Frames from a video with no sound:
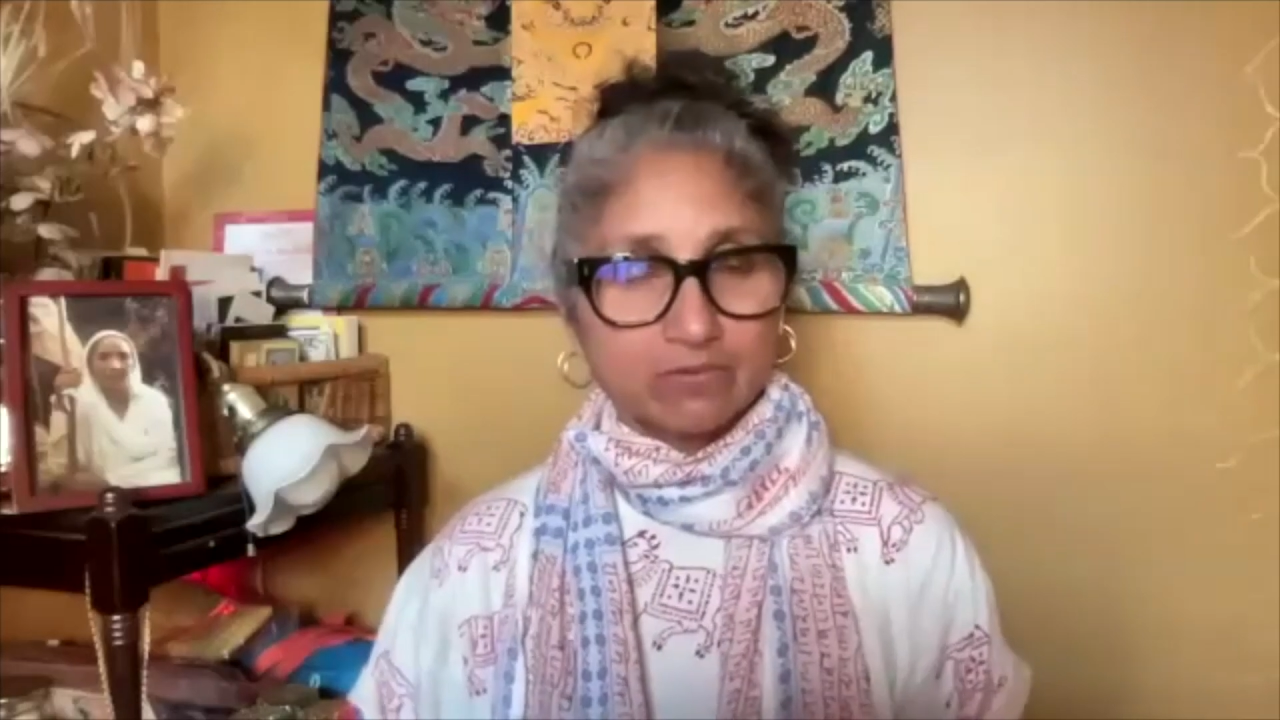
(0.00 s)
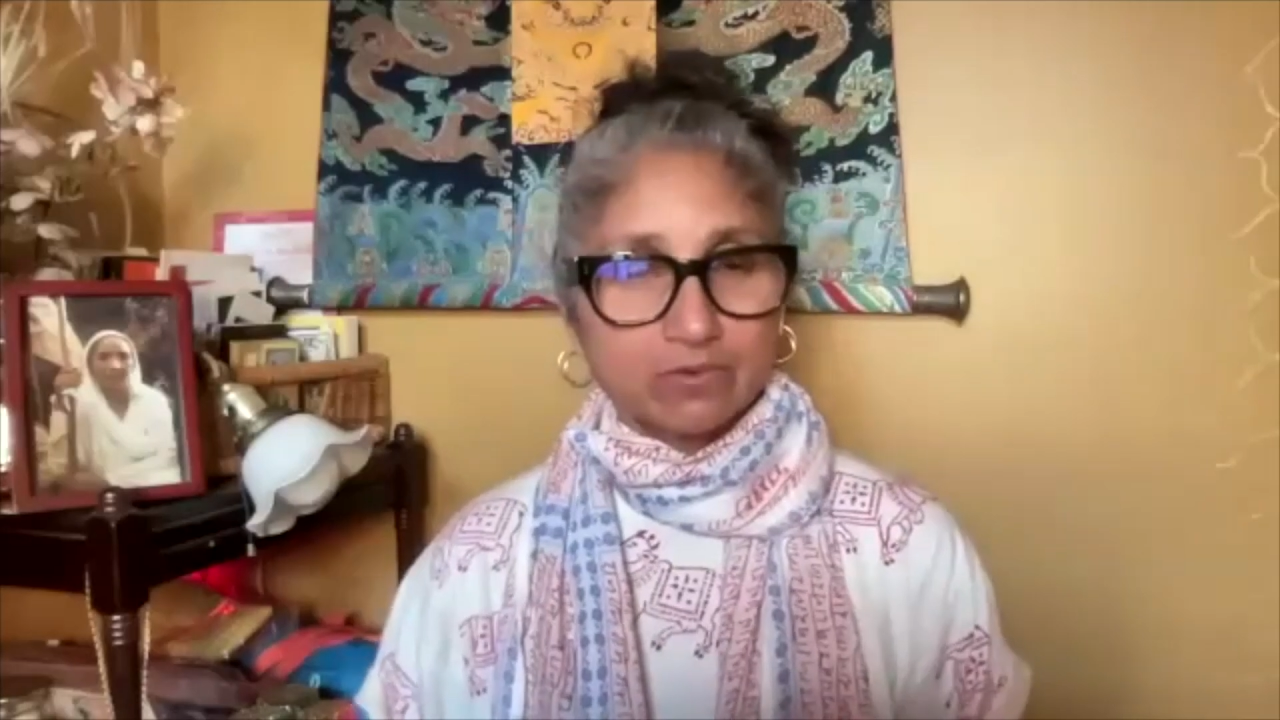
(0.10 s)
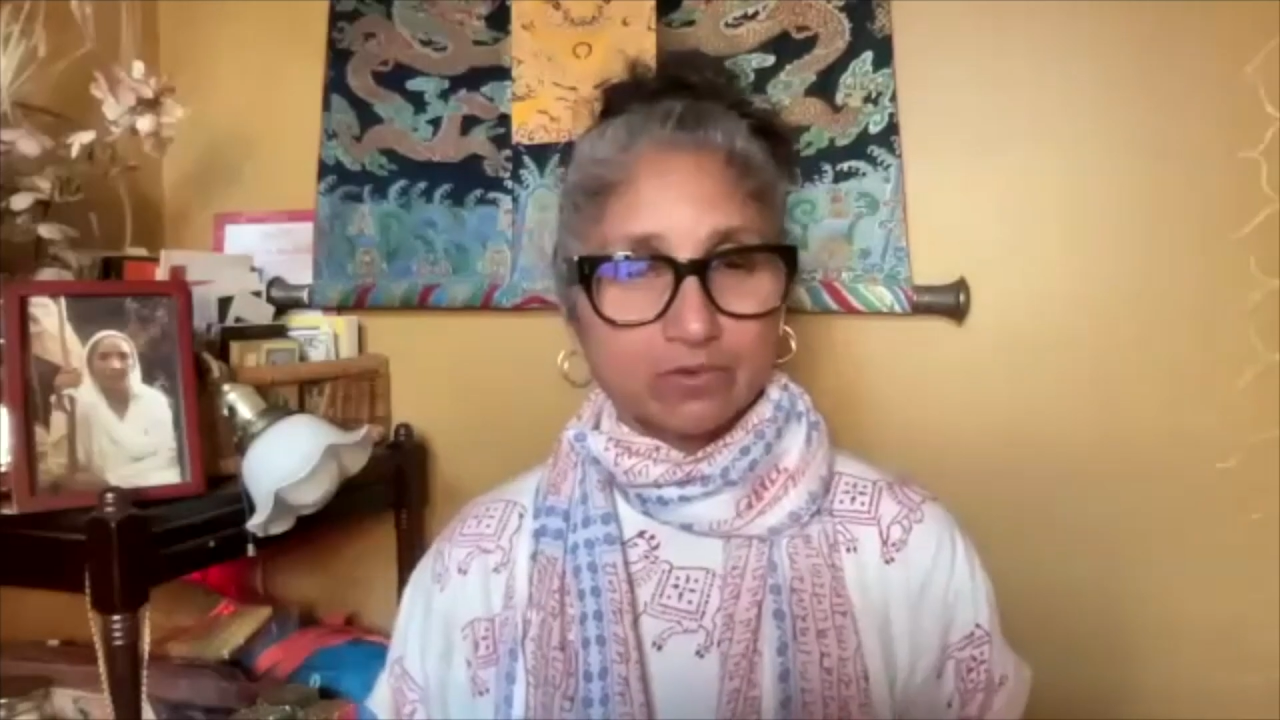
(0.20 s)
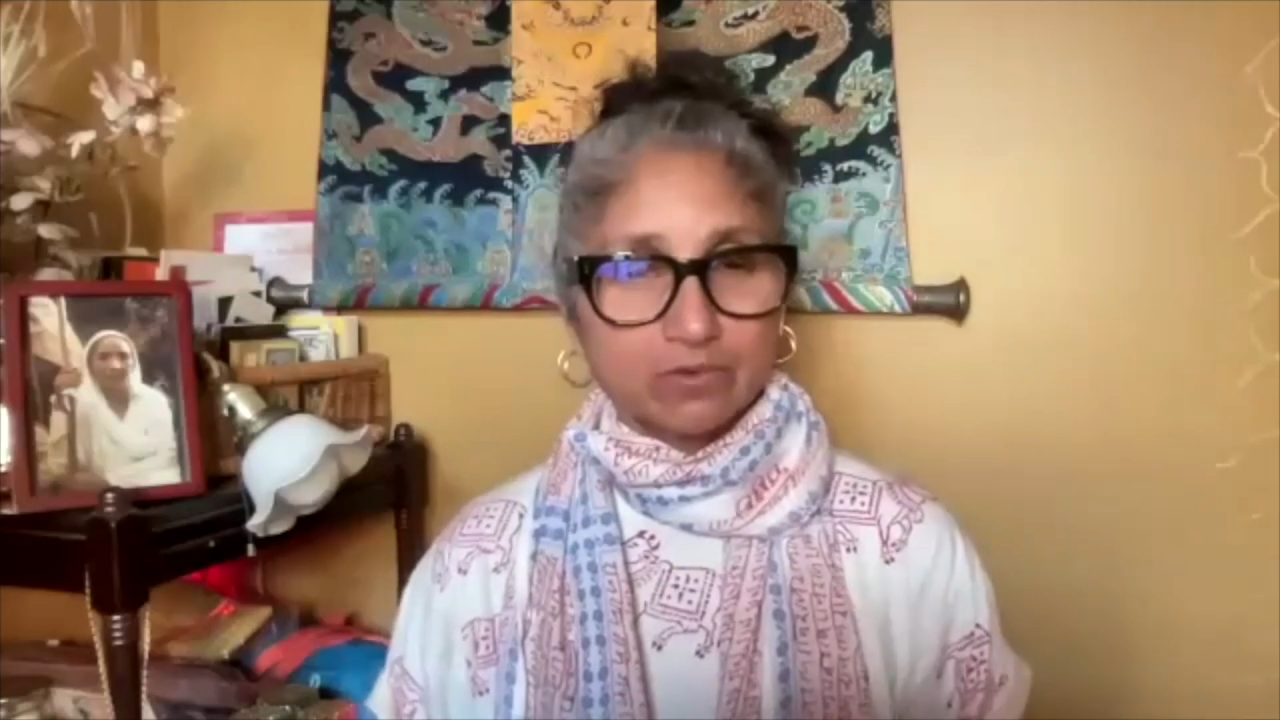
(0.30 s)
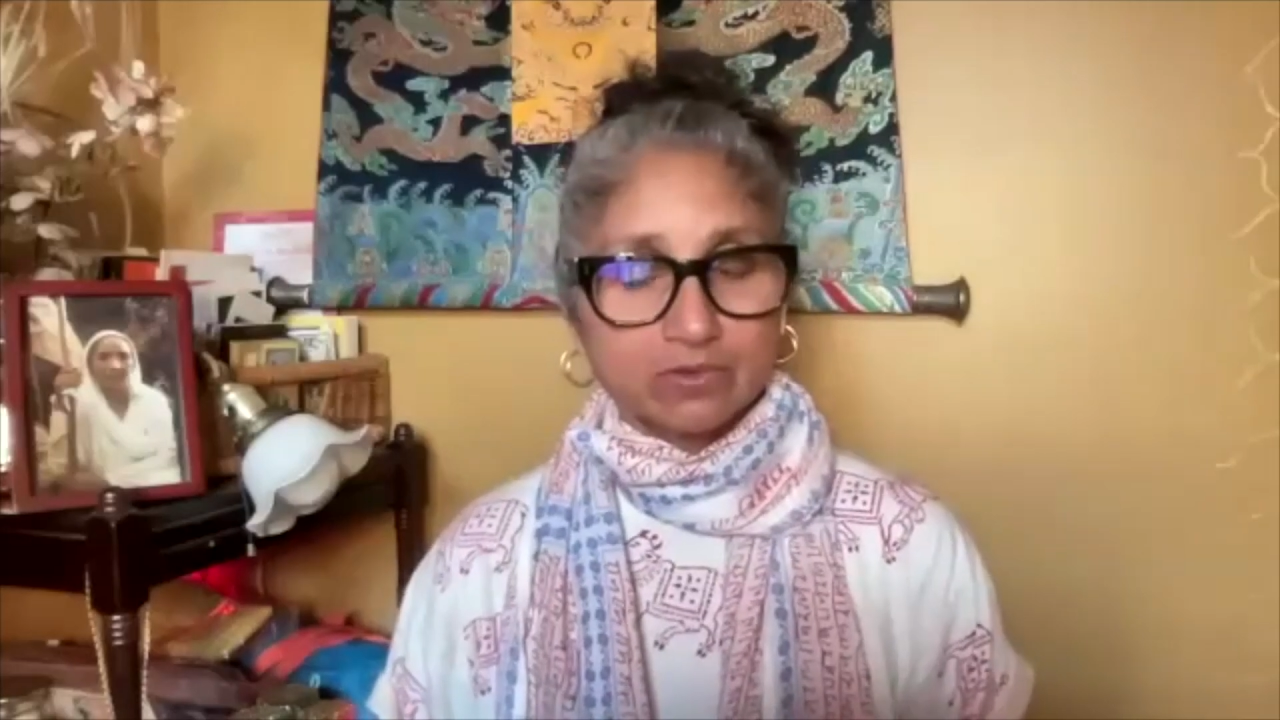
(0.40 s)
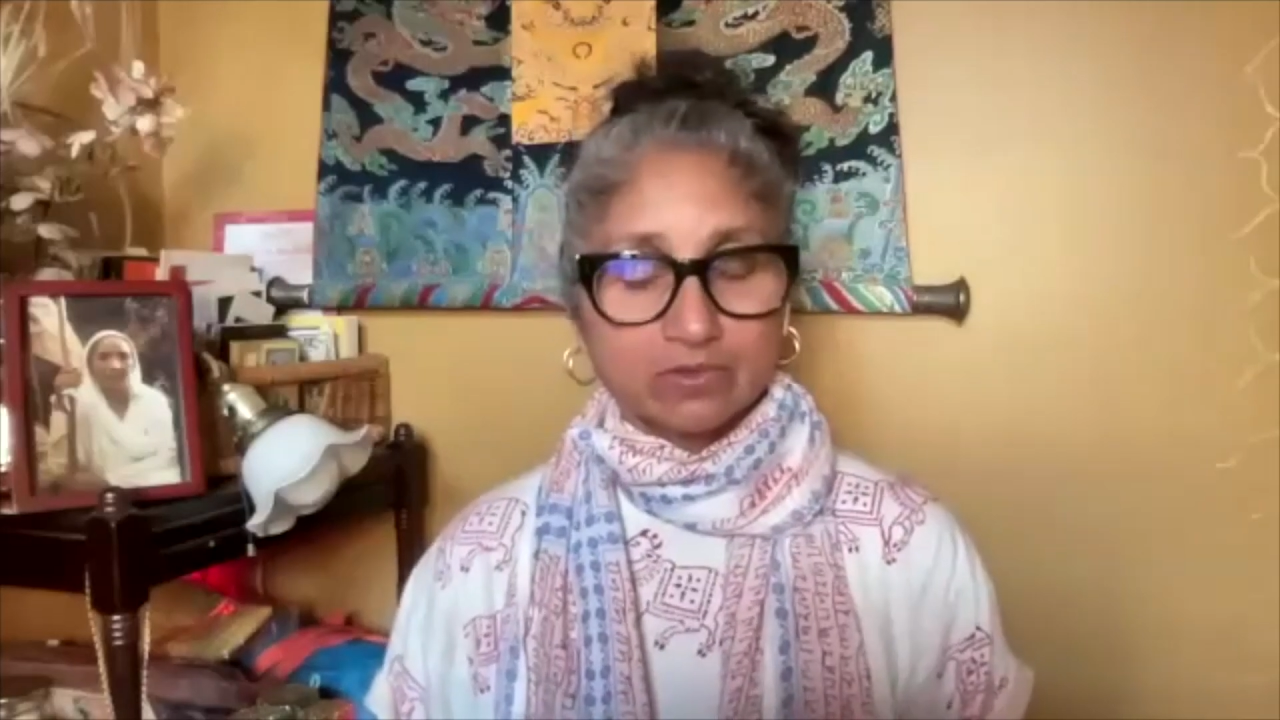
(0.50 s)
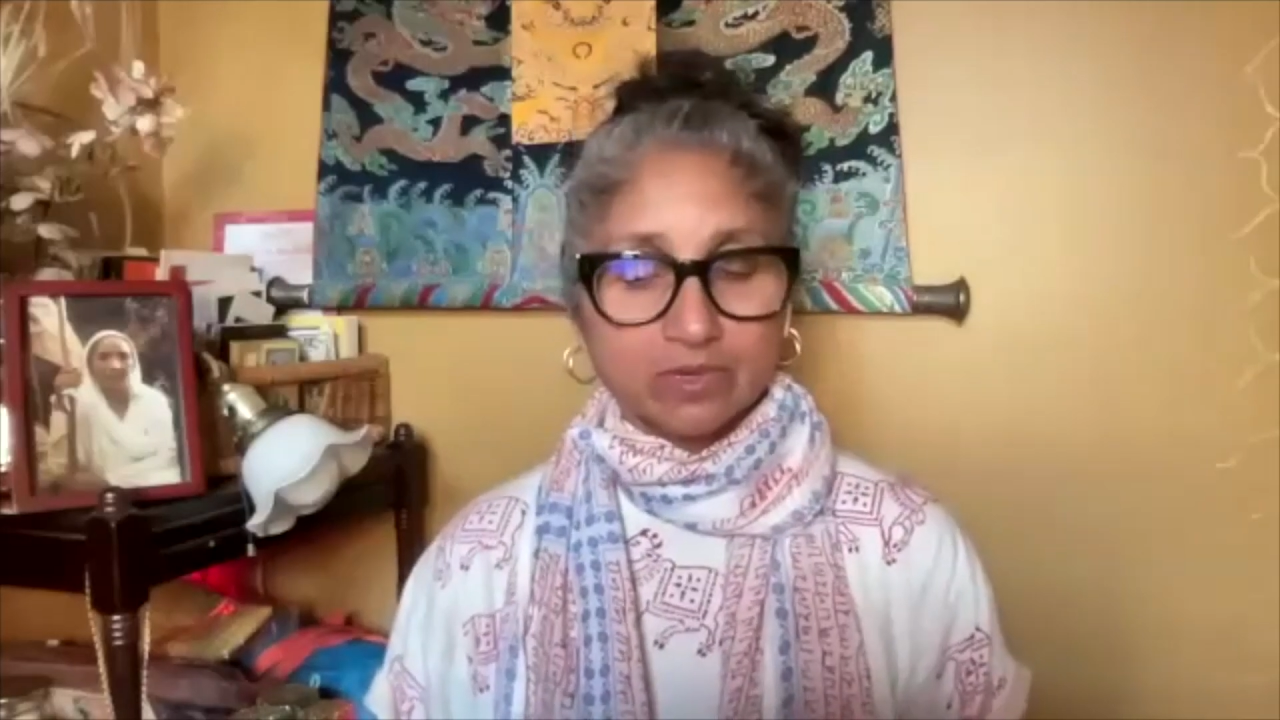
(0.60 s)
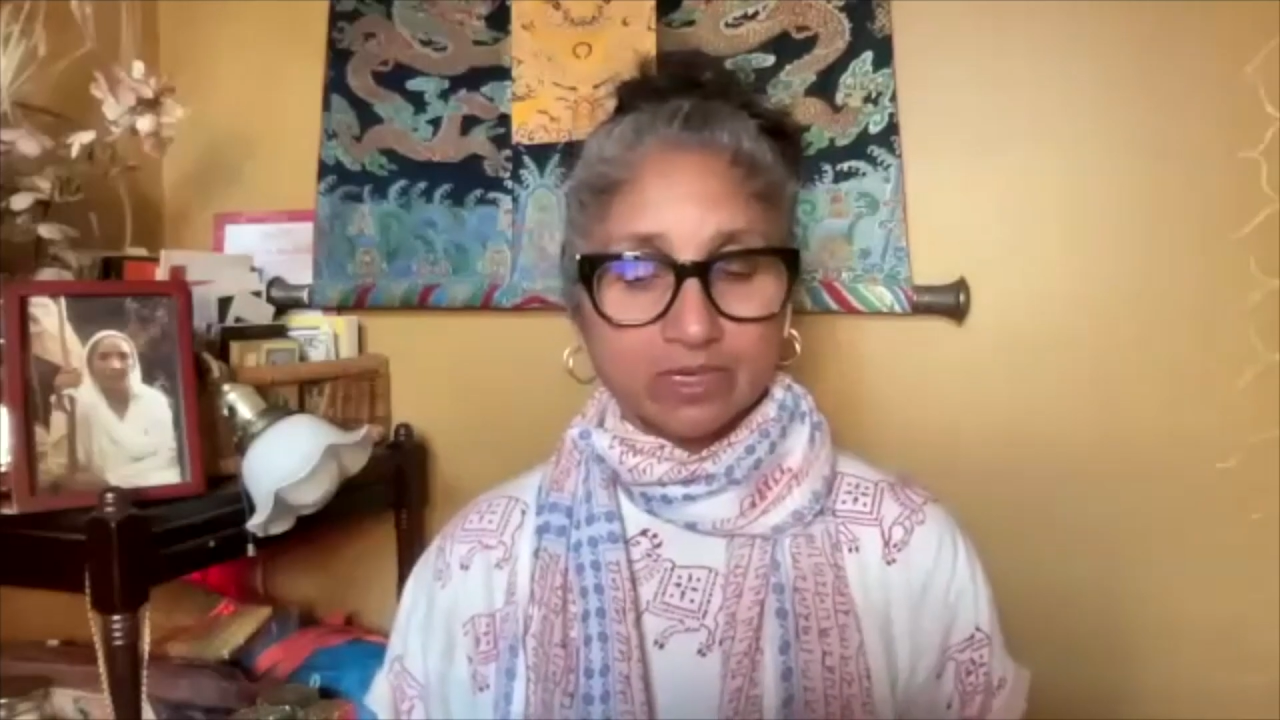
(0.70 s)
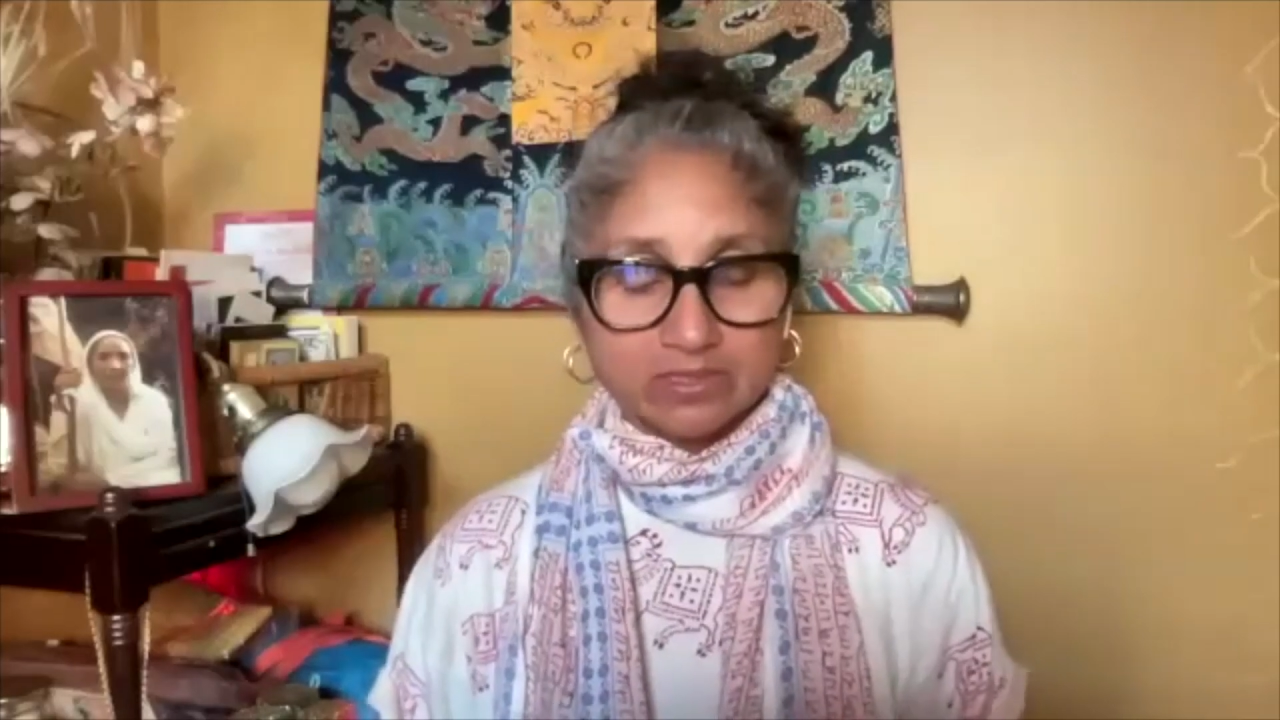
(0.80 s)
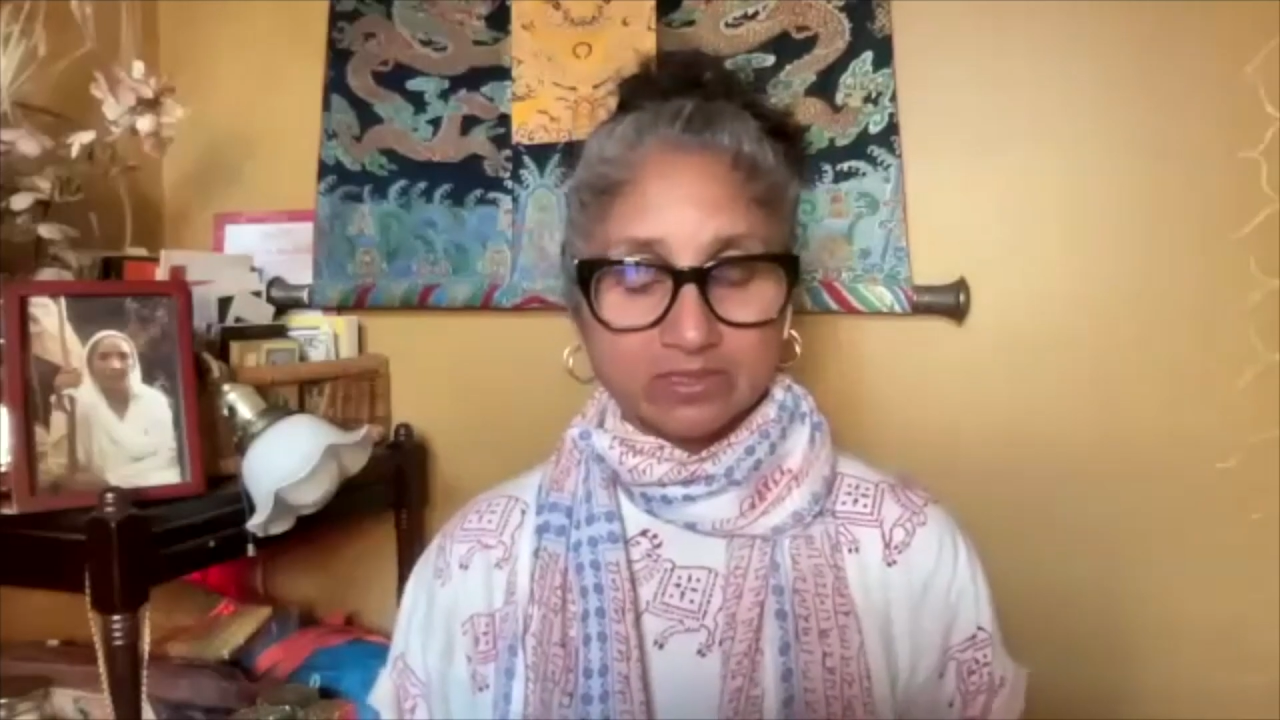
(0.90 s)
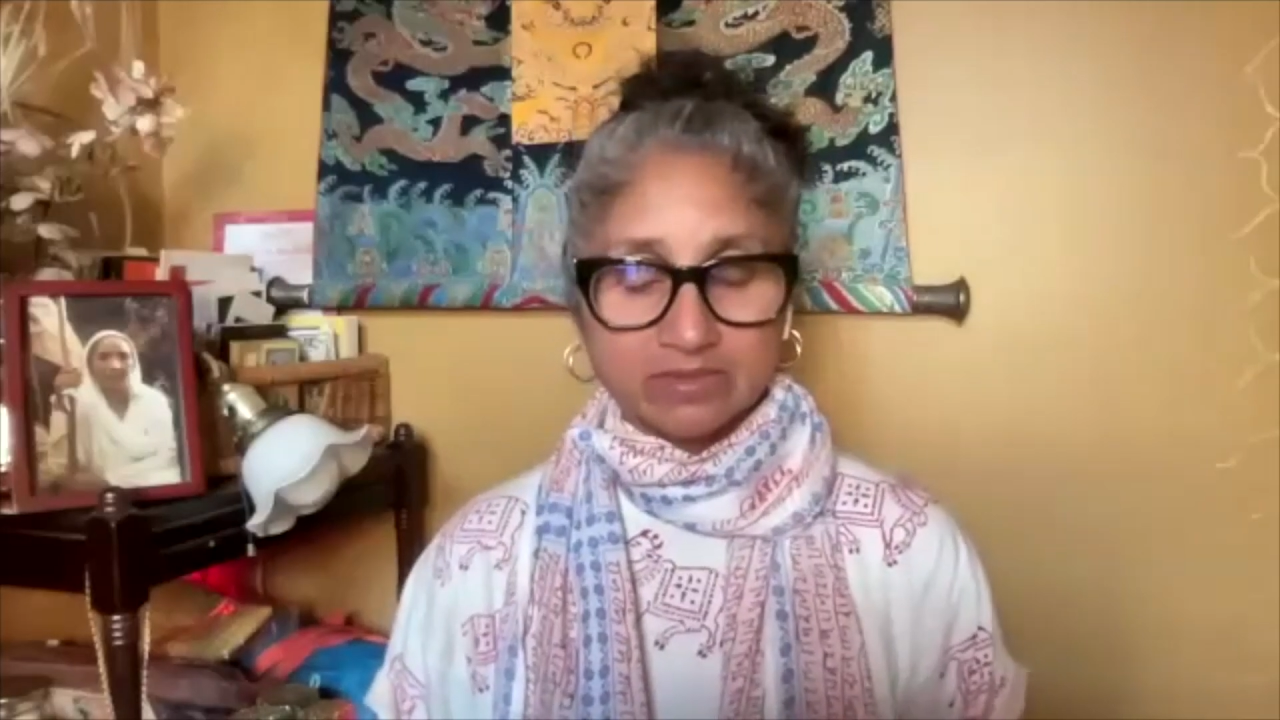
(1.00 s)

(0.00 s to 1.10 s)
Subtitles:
for the rest